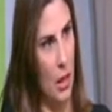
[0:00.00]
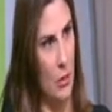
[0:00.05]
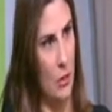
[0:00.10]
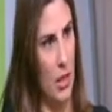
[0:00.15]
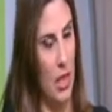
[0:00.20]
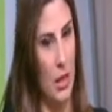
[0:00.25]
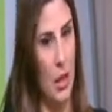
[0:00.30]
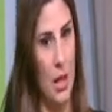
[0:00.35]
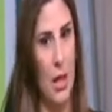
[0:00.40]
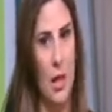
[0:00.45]
I
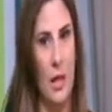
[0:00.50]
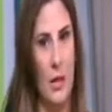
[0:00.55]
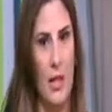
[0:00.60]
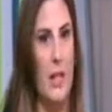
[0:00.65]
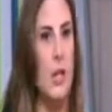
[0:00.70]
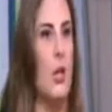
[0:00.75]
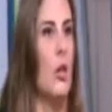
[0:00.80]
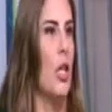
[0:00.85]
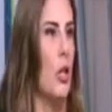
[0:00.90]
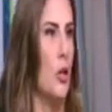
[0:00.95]
mean, the
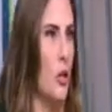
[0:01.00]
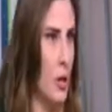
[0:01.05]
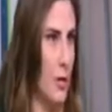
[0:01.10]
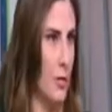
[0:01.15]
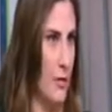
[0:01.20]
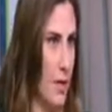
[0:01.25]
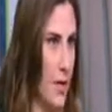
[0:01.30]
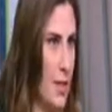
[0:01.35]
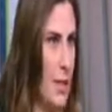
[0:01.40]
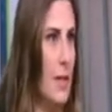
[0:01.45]
educational
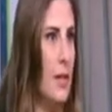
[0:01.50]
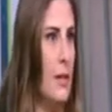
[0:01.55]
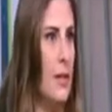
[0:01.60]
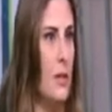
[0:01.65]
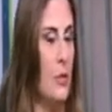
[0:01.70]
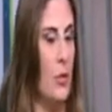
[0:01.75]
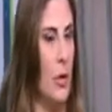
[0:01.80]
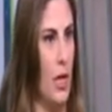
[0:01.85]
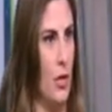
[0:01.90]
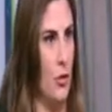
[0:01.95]

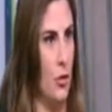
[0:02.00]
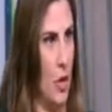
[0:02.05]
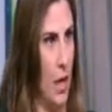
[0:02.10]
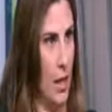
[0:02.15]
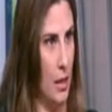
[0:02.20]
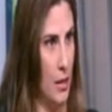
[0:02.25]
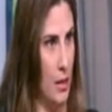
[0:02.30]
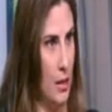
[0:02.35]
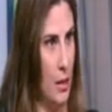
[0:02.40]
facilities will attract